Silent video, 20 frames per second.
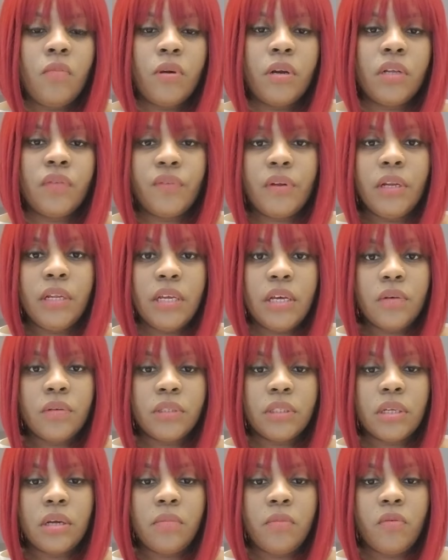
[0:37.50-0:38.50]
What is for Leo?
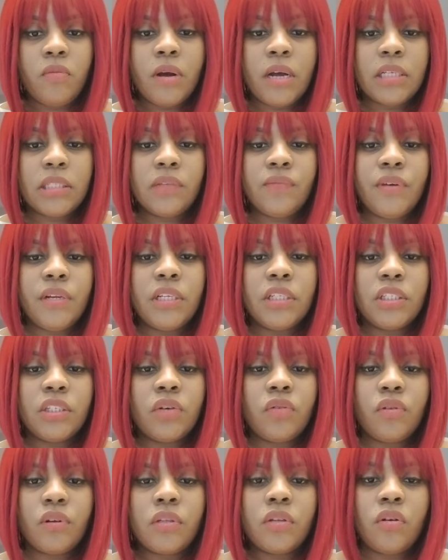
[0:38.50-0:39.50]
Sun, Moon, Rising, Venus,
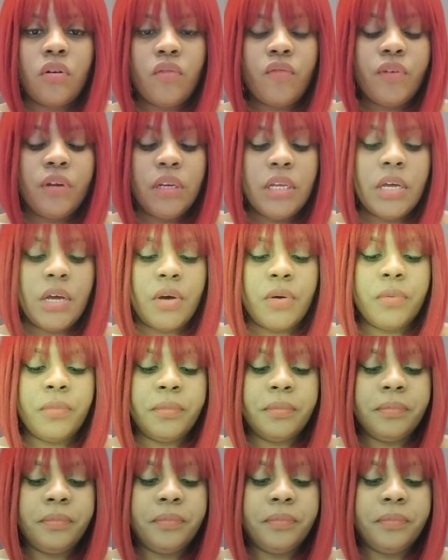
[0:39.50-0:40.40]
and North Node for Leo.